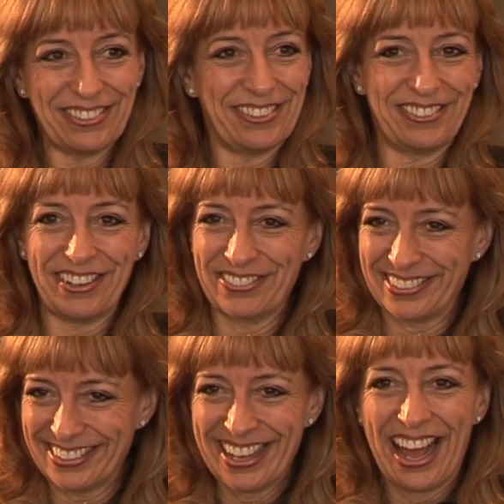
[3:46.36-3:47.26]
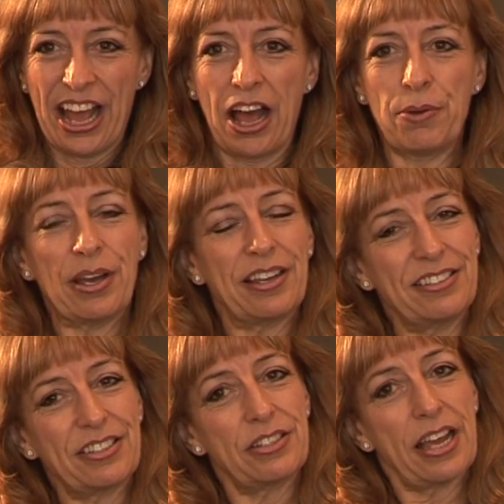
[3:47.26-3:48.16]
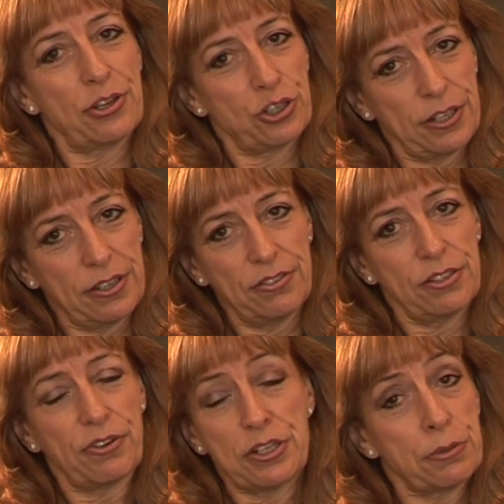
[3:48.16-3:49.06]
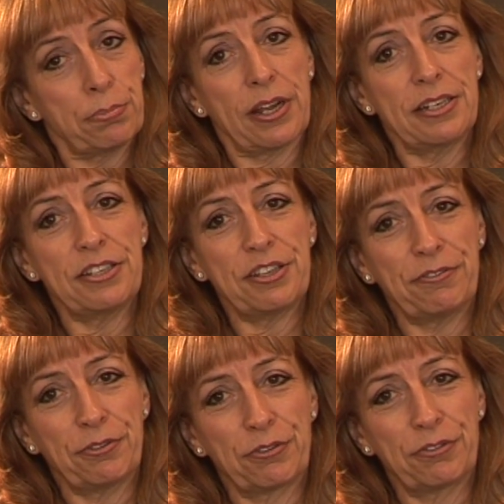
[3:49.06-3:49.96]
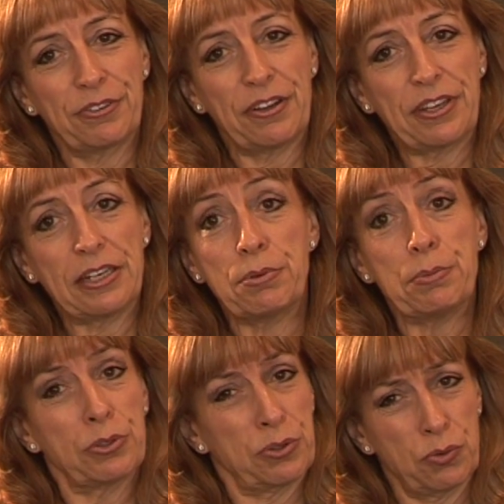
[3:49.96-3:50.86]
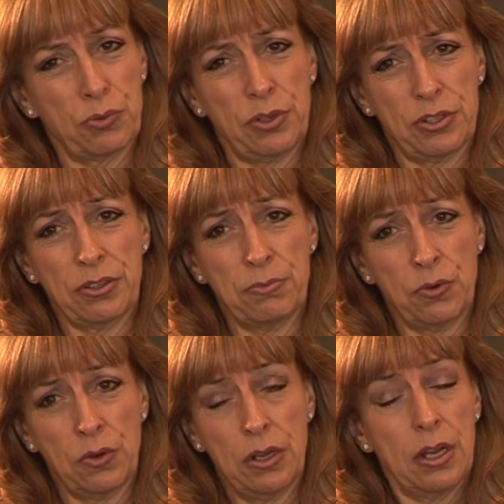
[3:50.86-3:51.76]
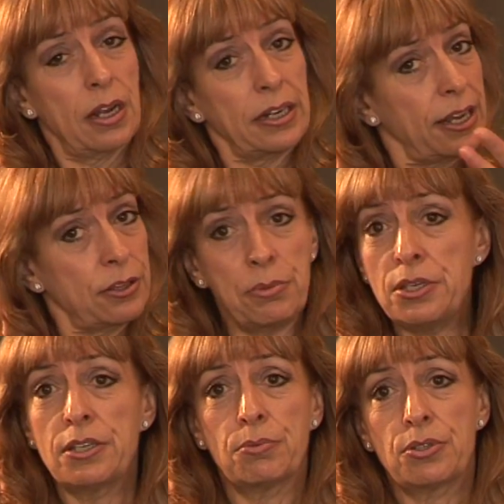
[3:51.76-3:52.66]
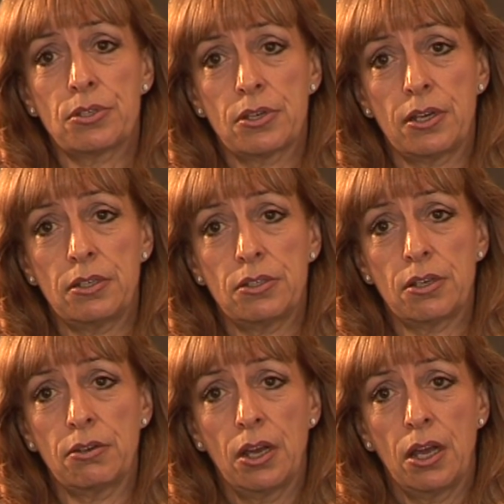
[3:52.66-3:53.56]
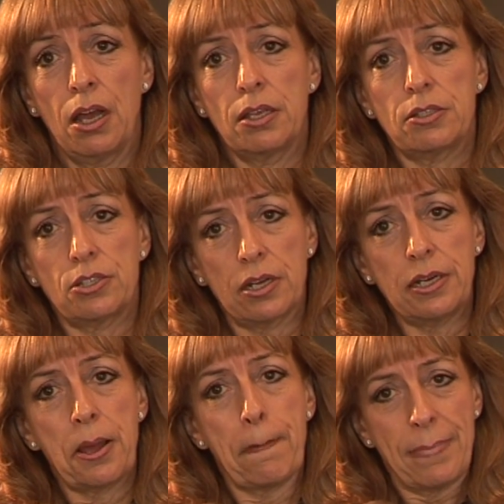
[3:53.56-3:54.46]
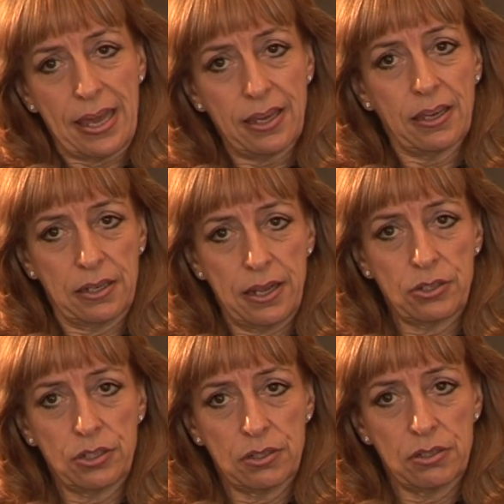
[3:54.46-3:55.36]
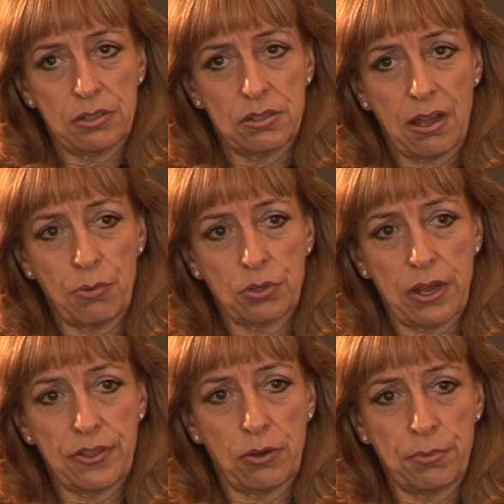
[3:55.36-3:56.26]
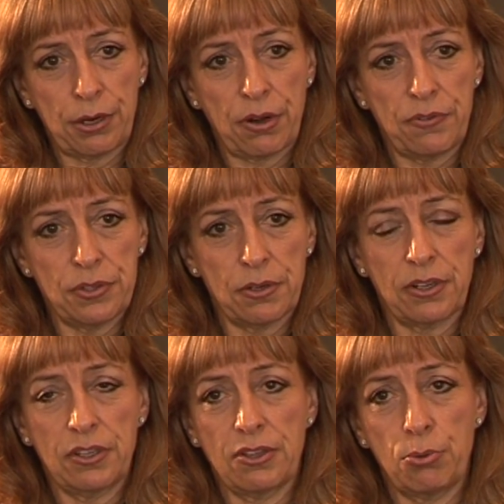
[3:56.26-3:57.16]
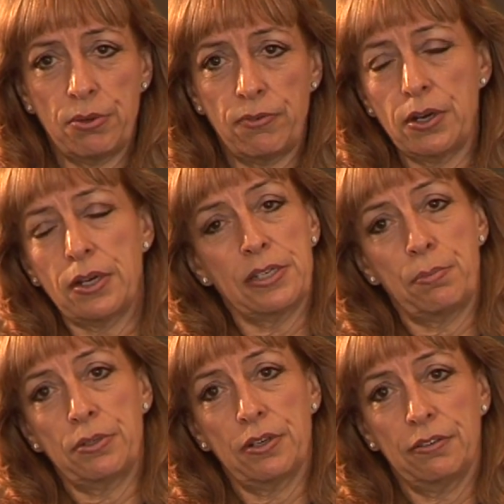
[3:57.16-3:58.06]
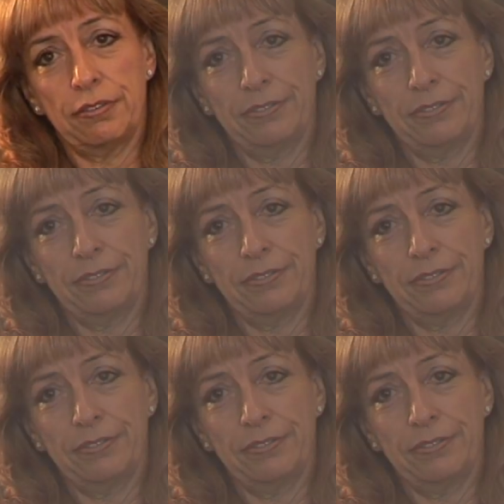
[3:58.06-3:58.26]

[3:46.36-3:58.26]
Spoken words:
No. And to actually, this very simple idea, therefore, of getting people to talk to each other more. And again, the media with the scientists. So certainly making connections, I would like that on my gravestone. I think that would be a very nice epitaph.